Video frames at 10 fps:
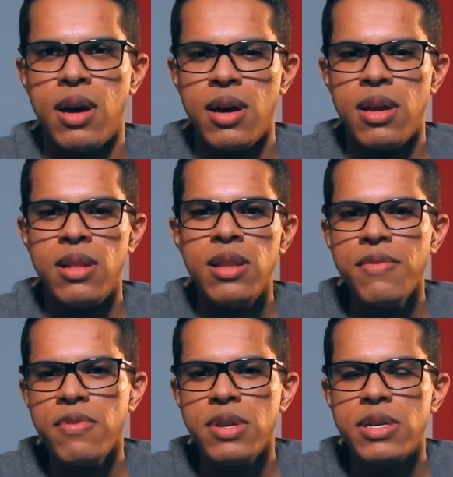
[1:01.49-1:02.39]
I
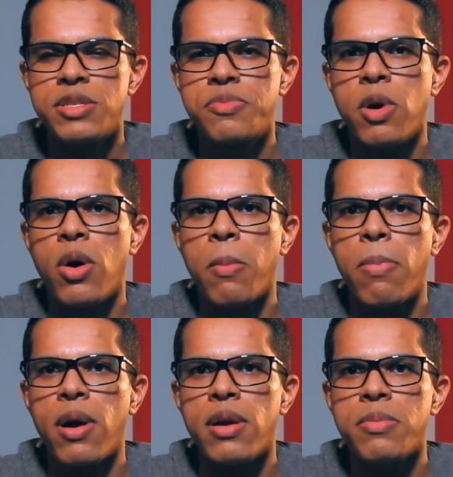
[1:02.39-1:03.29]
live in a
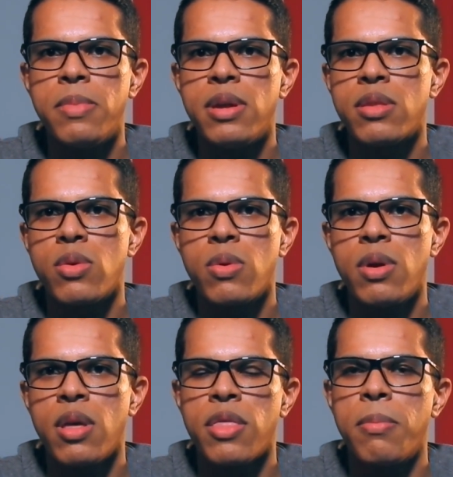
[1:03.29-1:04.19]
small apartment
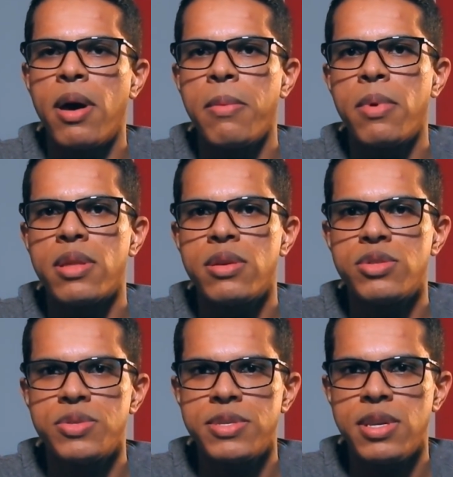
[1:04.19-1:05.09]
with my mother
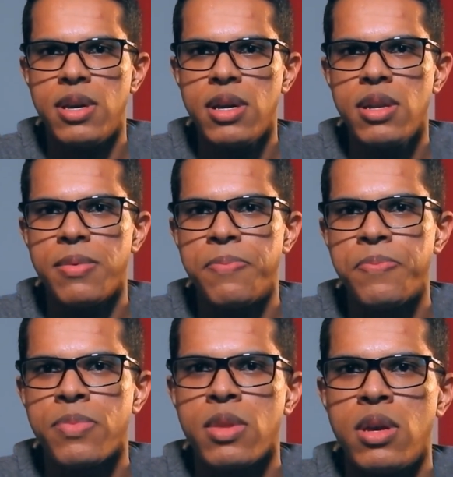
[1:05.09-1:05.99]
Luciana.
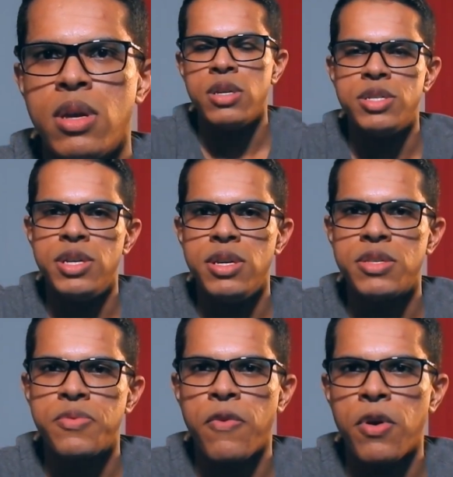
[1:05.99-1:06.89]
She
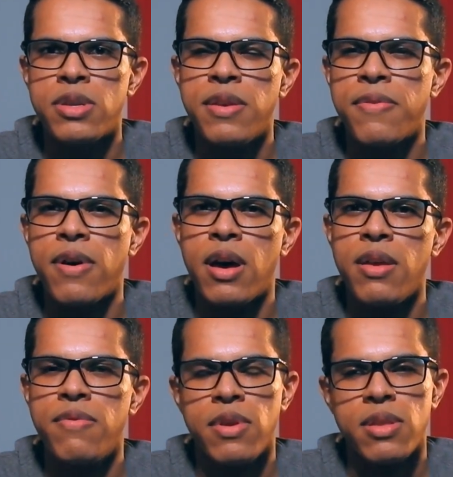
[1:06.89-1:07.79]
is
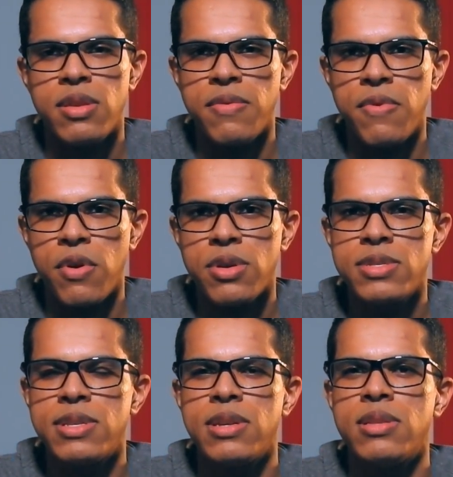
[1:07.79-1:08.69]
forty-five and
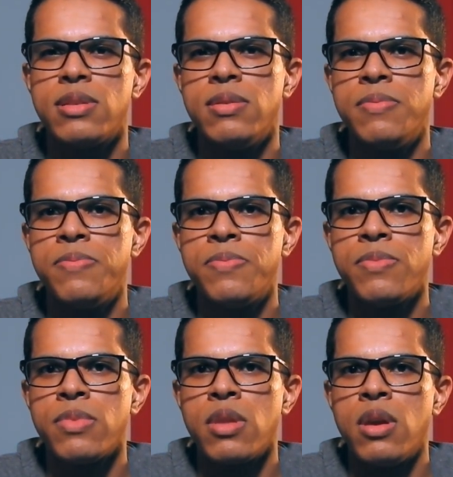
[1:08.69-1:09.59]
divorced.
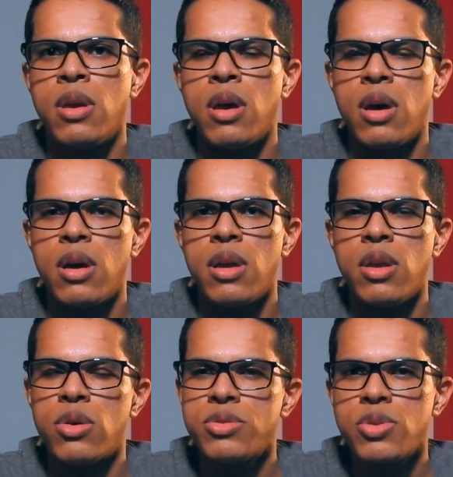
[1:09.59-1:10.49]

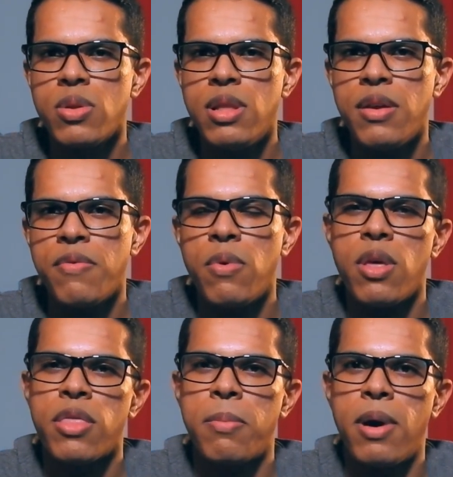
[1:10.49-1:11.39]
I also live
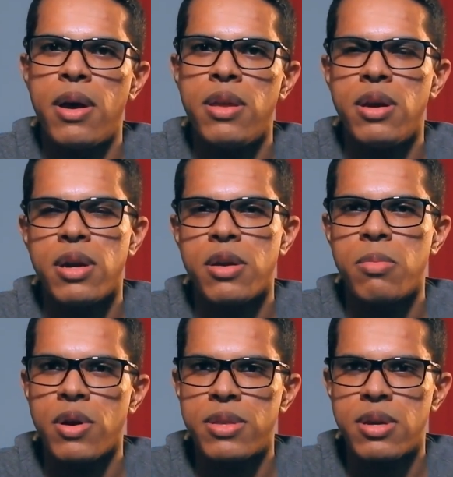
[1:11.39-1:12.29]
with my younger
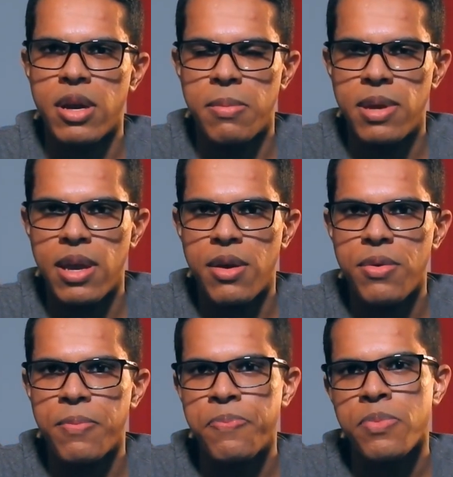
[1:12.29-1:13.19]
brother
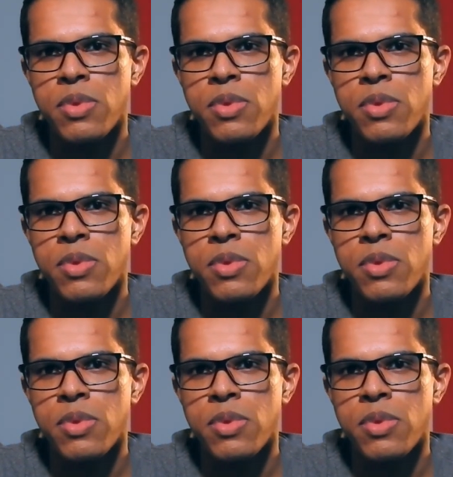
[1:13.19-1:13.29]
Gabriel.